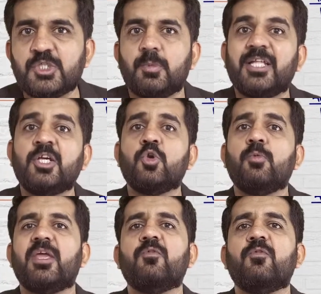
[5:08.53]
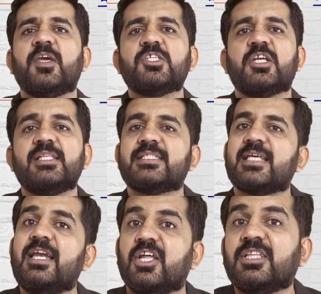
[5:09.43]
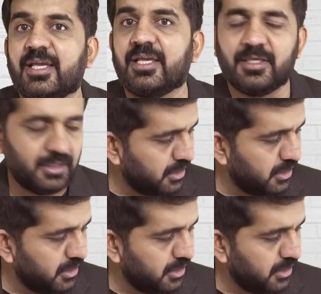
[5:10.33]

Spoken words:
whether you manufacture and sell nothing,